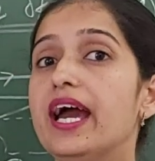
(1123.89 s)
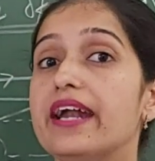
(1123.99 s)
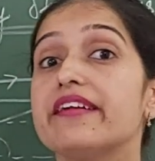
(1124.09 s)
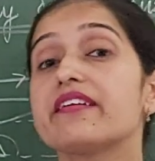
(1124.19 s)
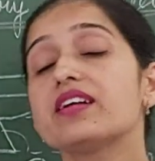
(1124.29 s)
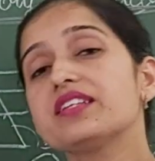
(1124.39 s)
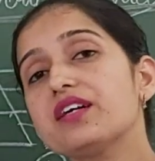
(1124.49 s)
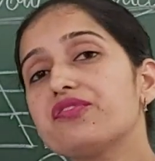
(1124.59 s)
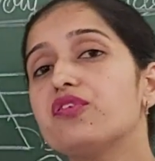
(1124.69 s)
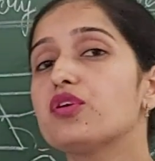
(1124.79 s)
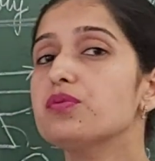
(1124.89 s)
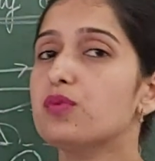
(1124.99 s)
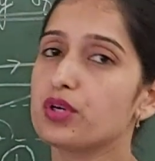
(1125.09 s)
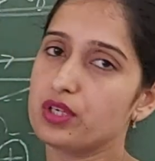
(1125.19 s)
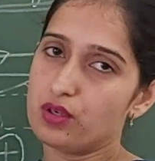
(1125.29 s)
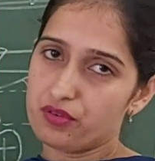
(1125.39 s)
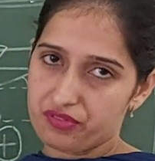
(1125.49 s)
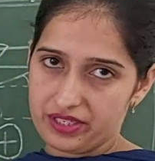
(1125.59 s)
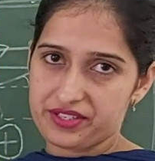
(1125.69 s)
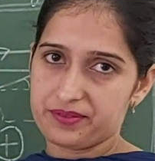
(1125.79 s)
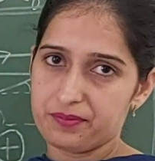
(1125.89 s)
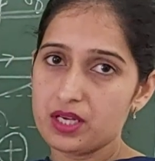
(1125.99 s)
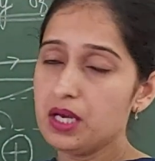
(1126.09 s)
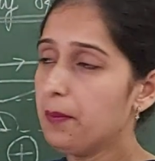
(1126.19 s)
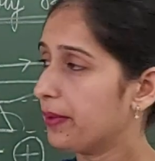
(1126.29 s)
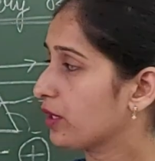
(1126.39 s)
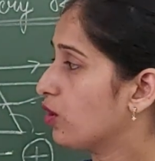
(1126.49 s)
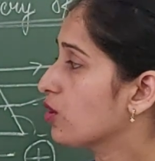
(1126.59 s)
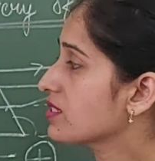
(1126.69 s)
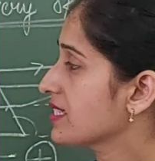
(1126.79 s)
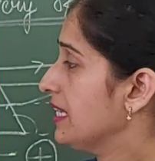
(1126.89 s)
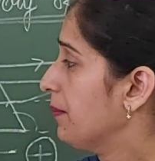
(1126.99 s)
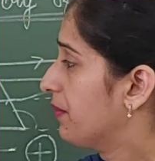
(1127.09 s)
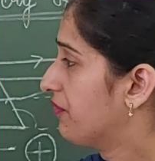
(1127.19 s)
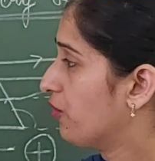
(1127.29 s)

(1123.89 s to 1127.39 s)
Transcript: and Rutherford model of atom, because by